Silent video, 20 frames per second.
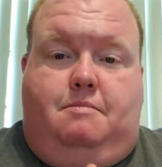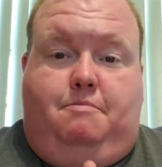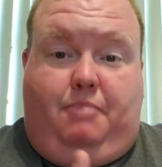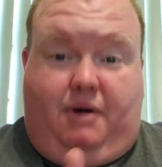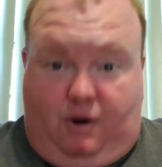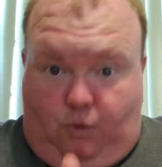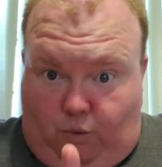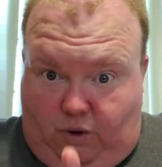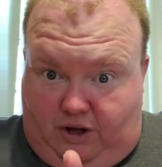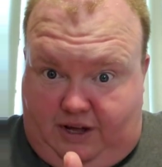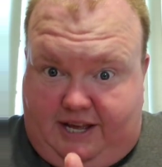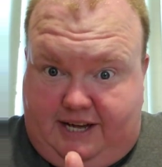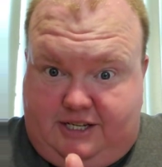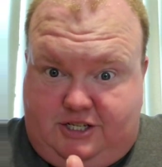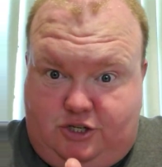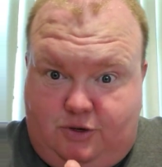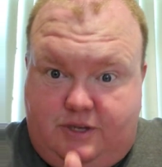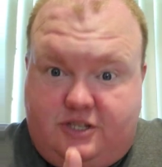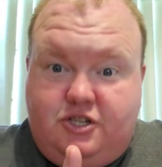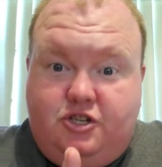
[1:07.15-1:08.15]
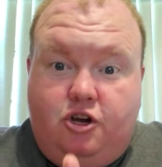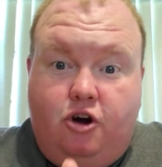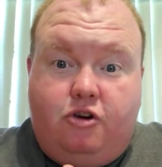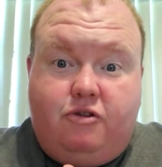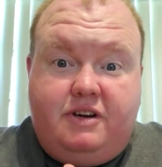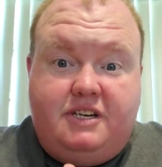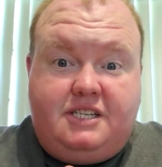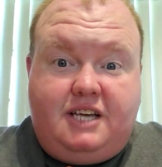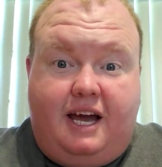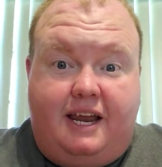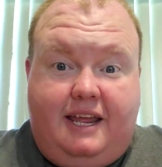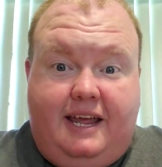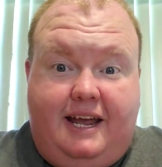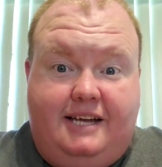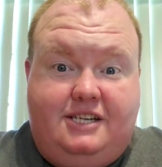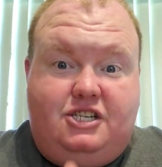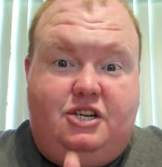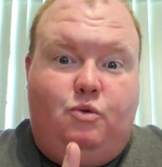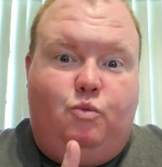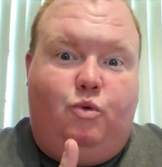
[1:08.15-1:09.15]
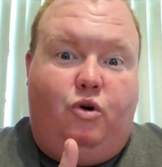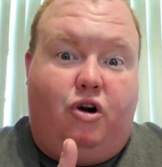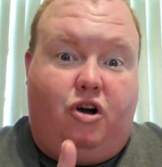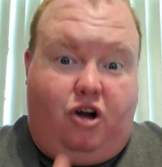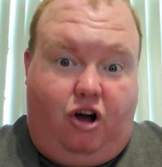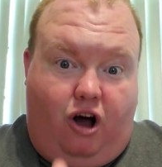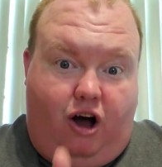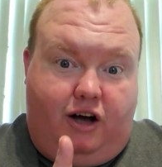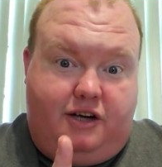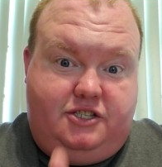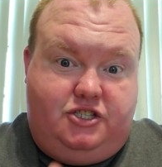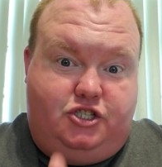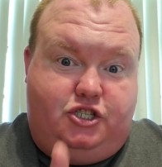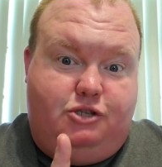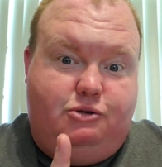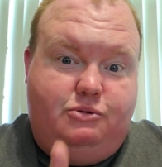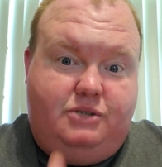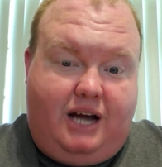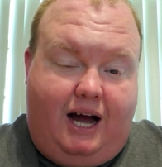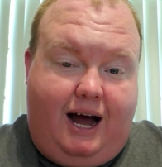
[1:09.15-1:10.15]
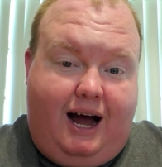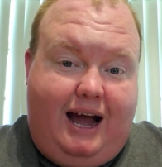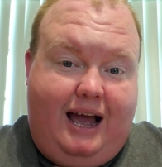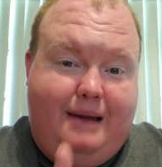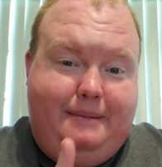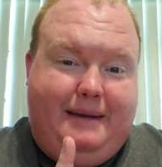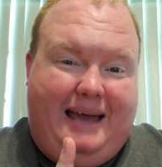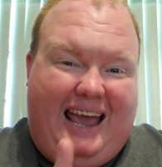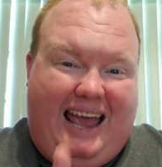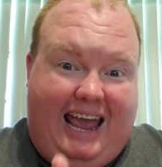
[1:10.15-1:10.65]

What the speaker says: But it will get you as a notary signing agent and will cost you time